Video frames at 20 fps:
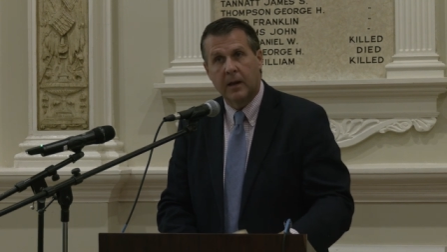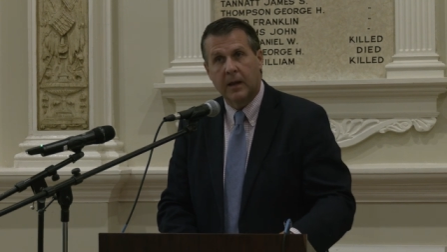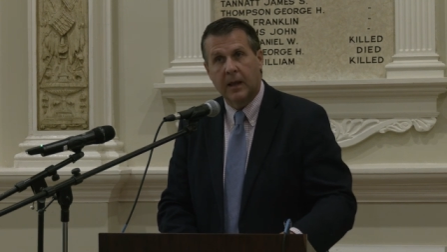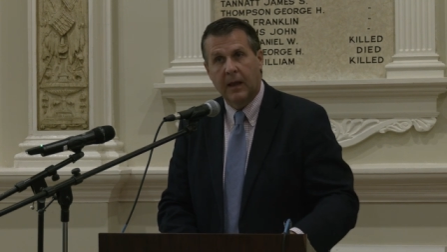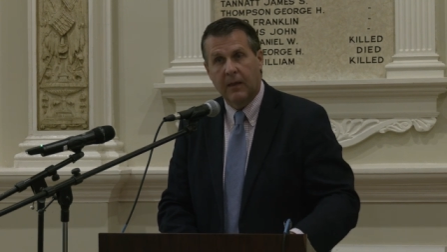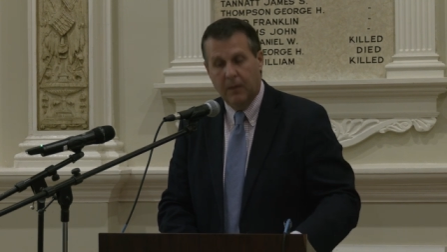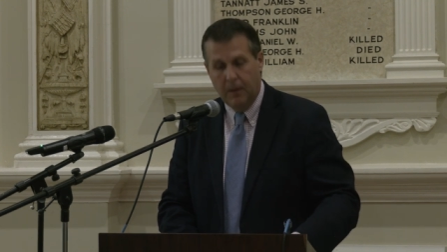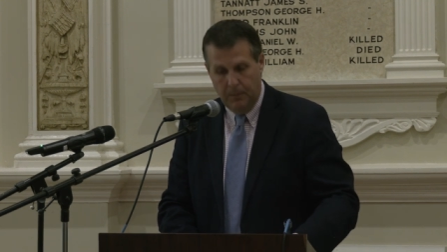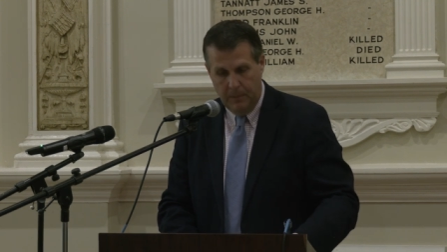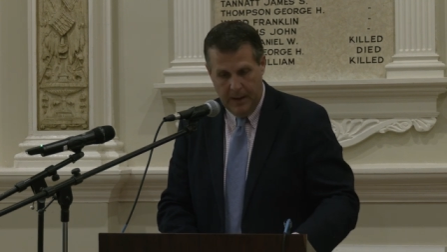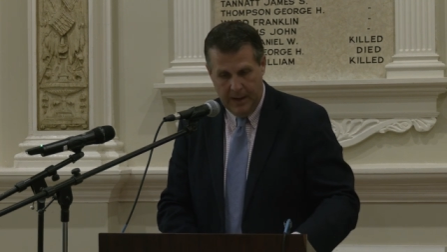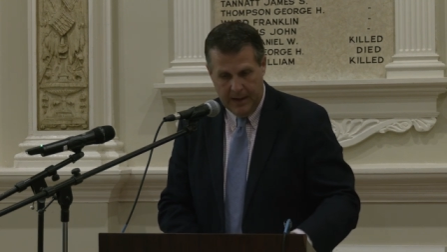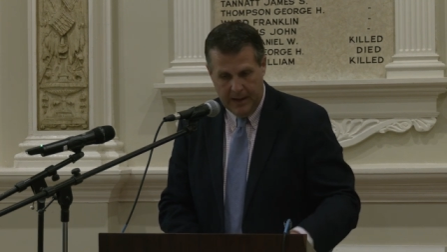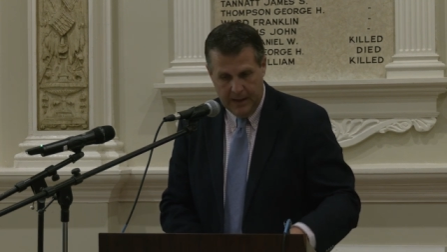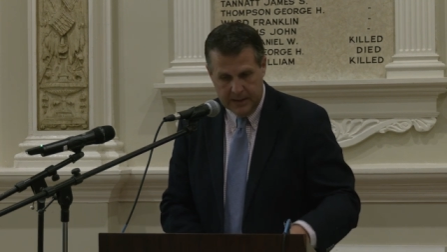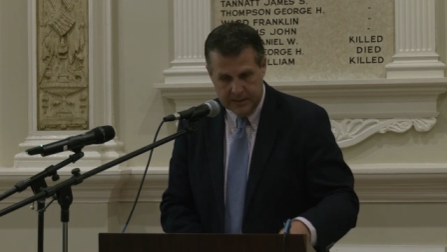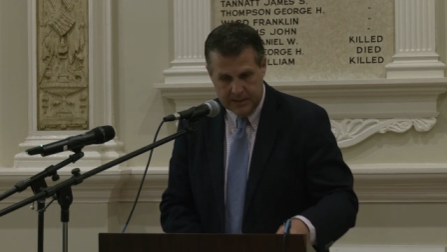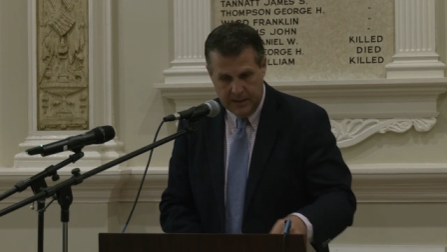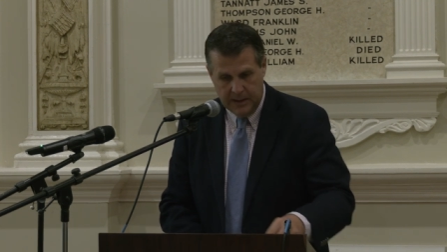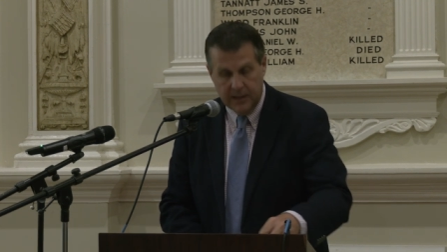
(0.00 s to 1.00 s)
again, that make our
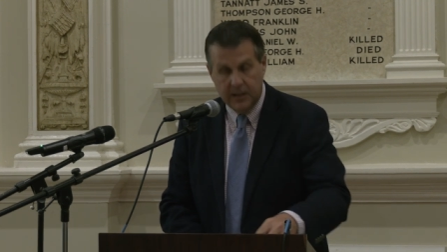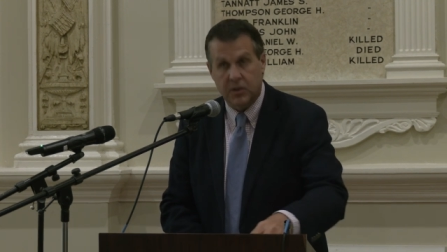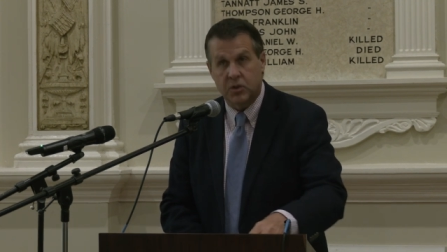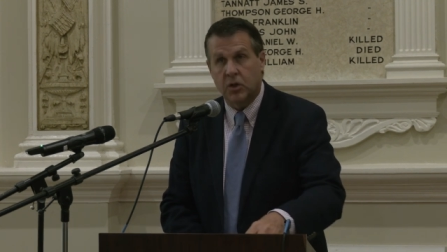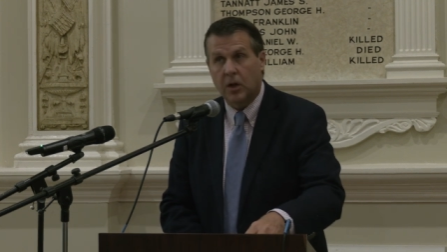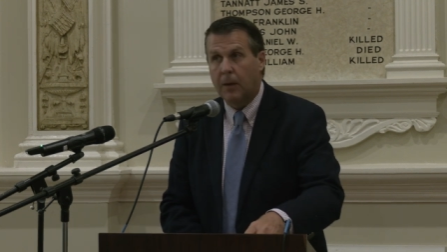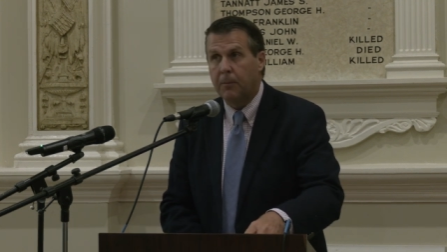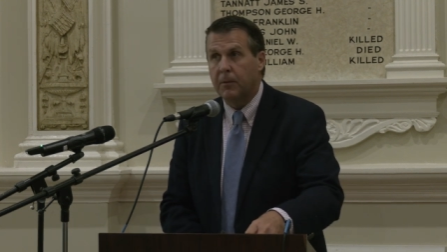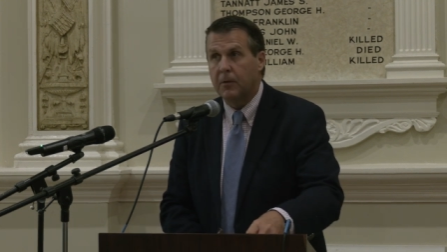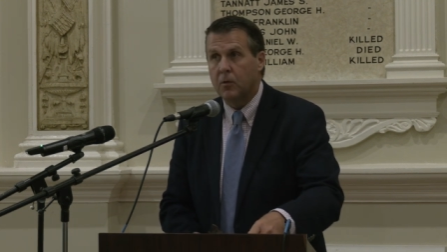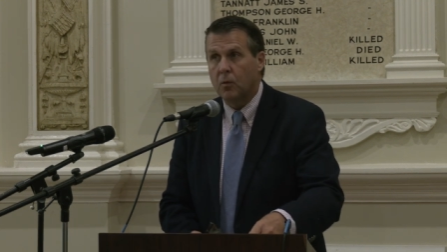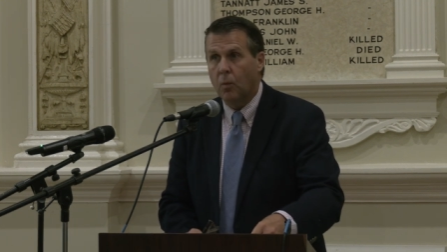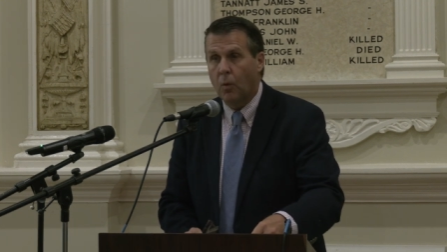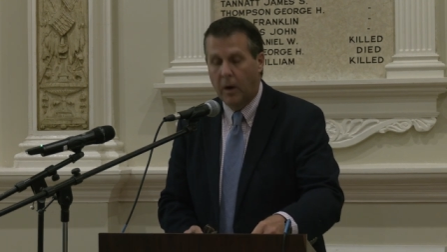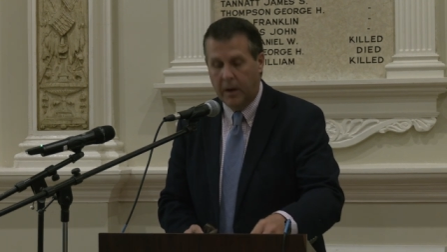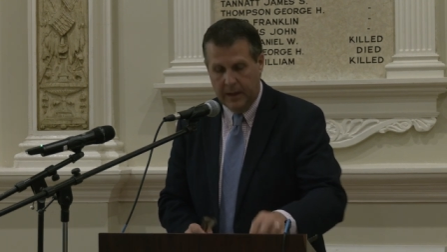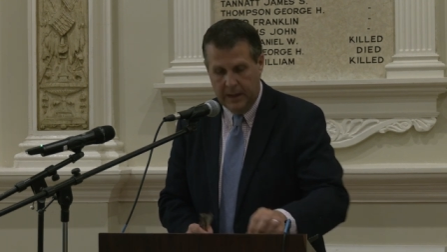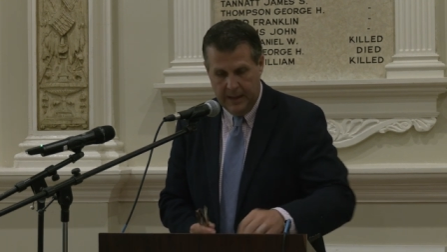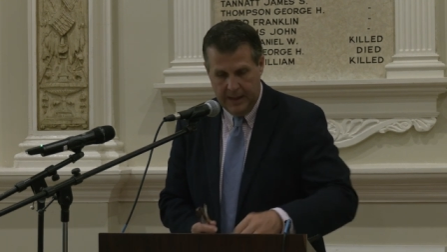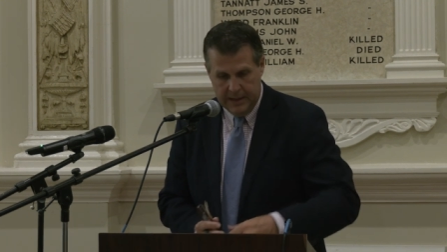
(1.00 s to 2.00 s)
city of champions
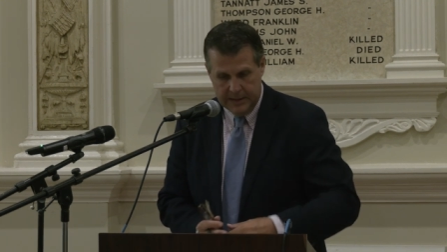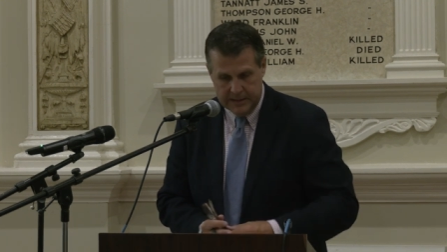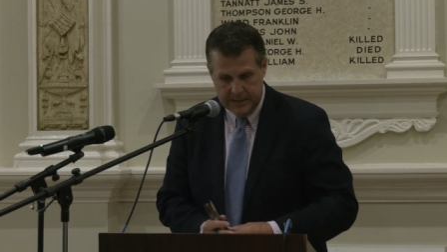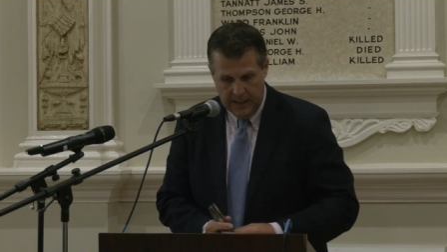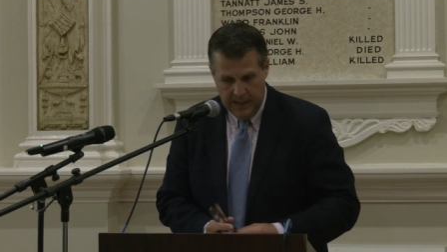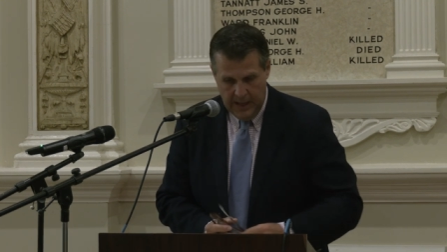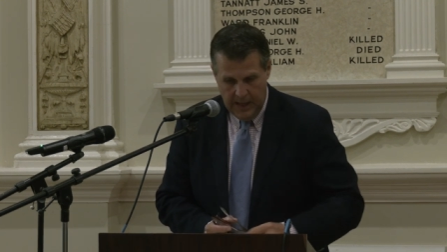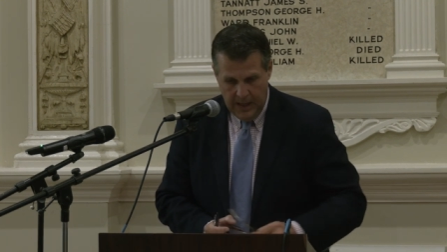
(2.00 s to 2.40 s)
what it is.